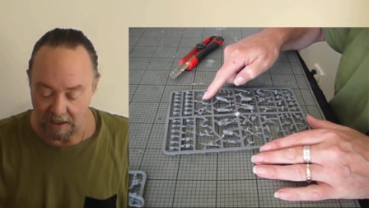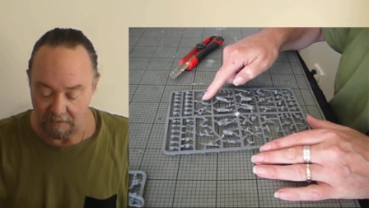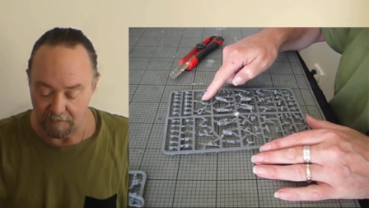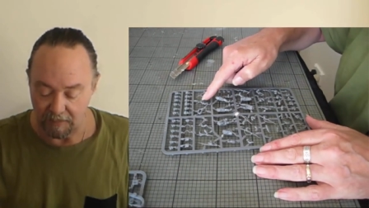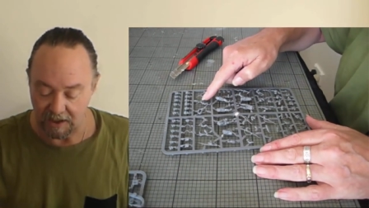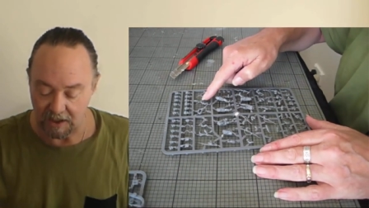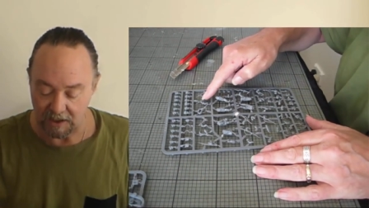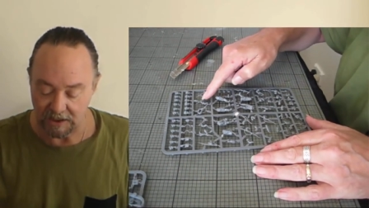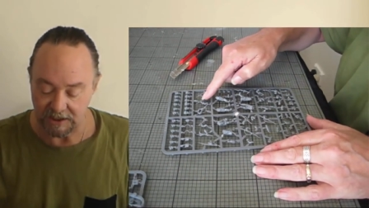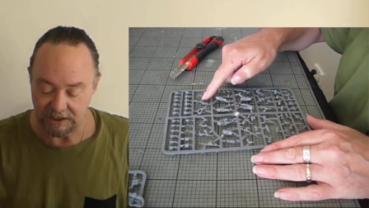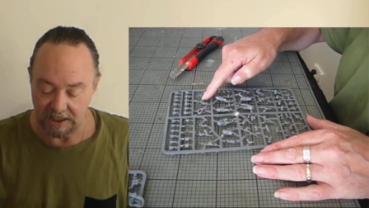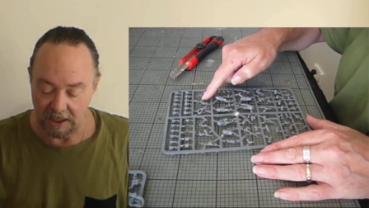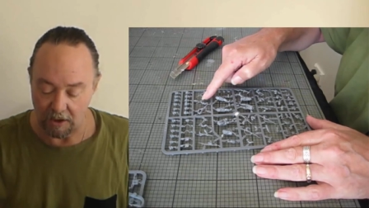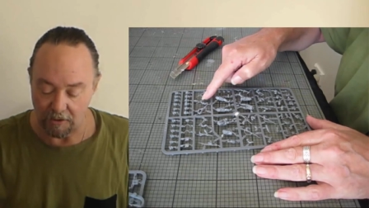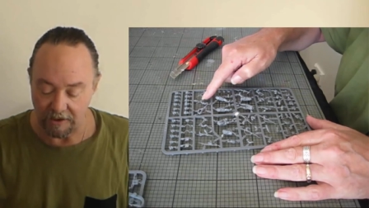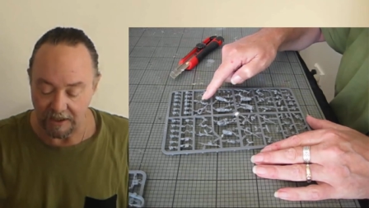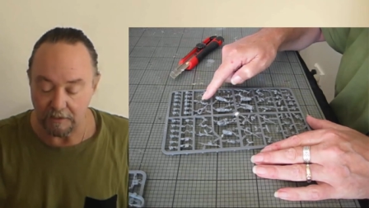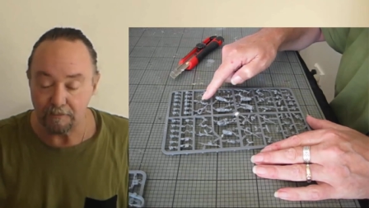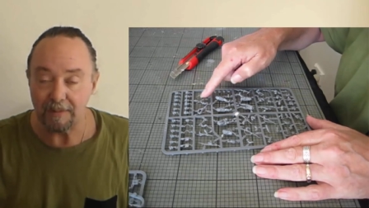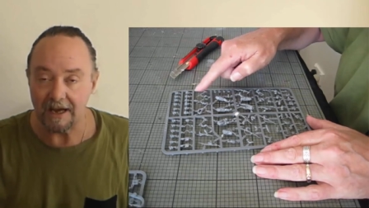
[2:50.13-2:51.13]
because they
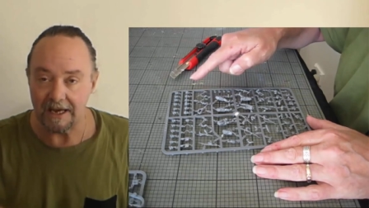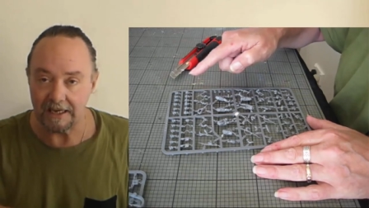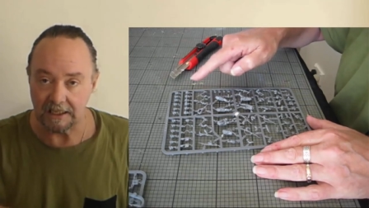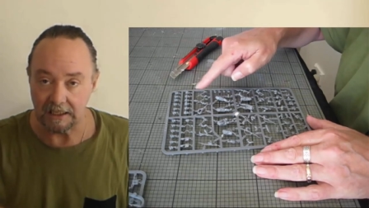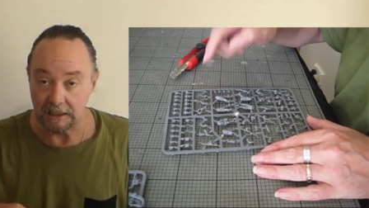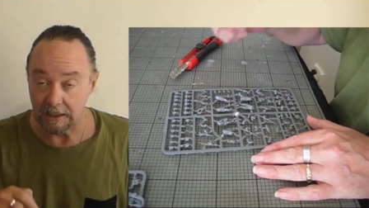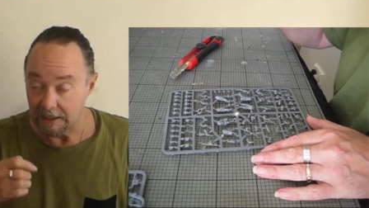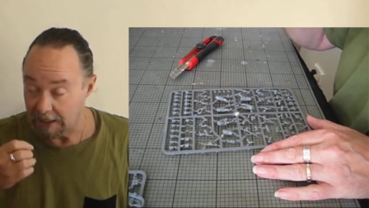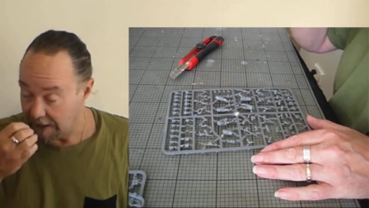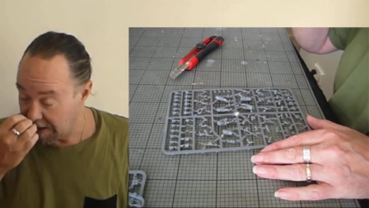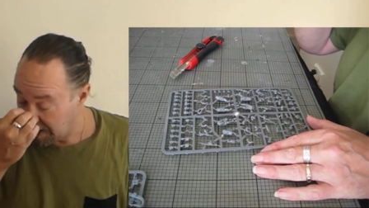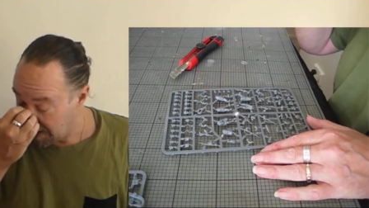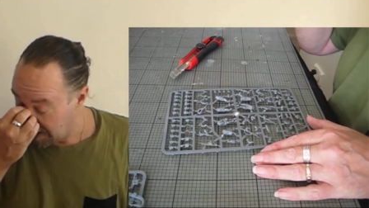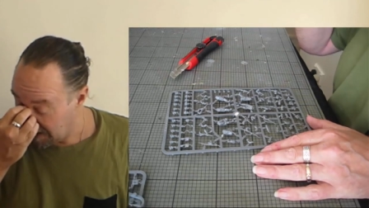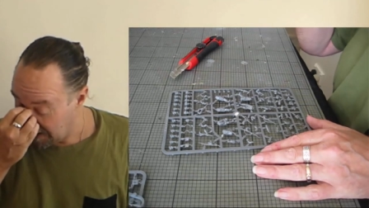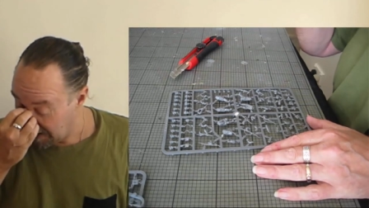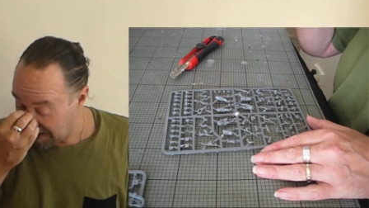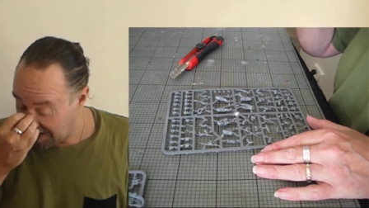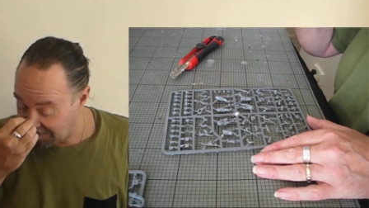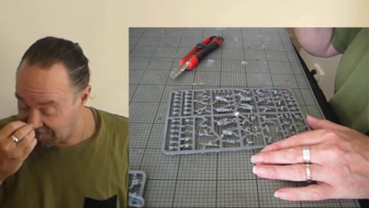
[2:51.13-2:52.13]
are in battle
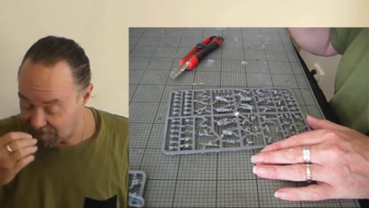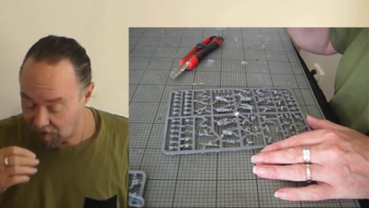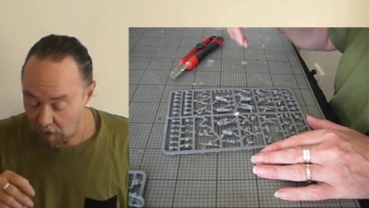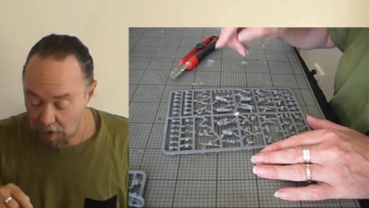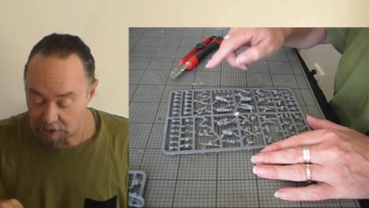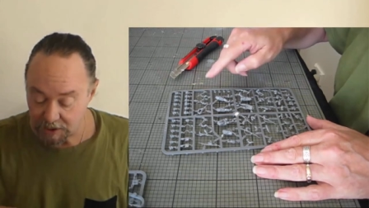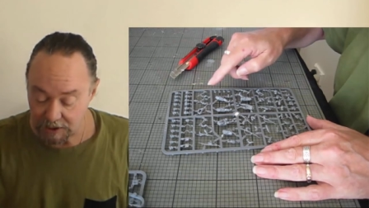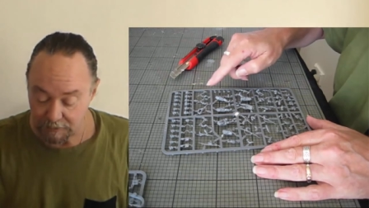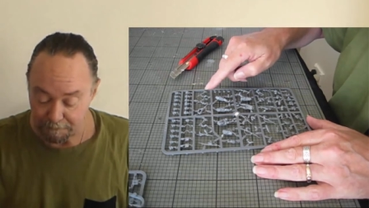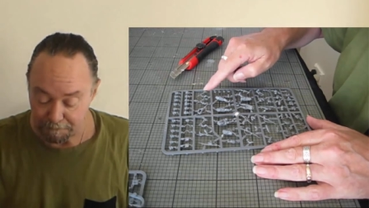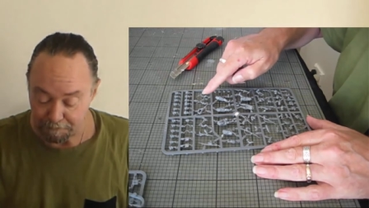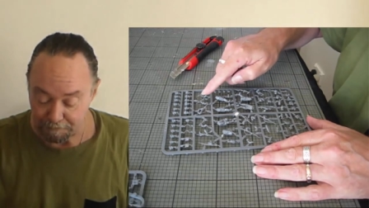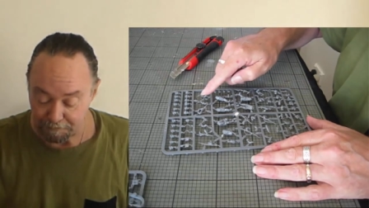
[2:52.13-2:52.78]
have got